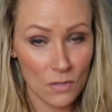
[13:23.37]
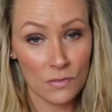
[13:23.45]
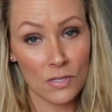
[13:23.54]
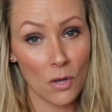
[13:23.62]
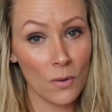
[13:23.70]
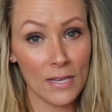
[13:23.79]

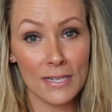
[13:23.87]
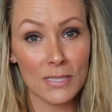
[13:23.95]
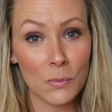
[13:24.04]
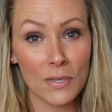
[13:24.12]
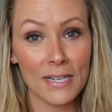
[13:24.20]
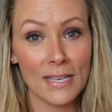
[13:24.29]
So it
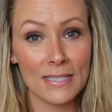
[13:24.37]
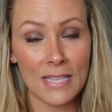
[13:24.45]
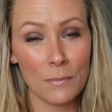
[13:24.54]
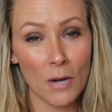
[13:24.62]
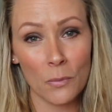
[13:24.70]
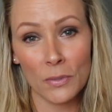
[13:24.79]
is what it is.
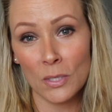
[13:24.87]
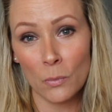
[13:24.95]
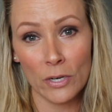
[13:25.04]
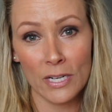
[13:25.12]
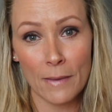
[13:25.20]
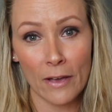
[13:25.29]
I'm not really
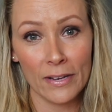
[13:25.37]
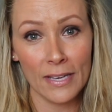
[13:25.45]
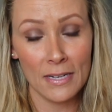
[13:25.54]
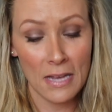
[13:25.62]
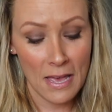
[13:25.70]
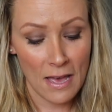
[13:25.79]
worried about
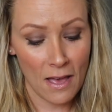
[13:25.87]
it.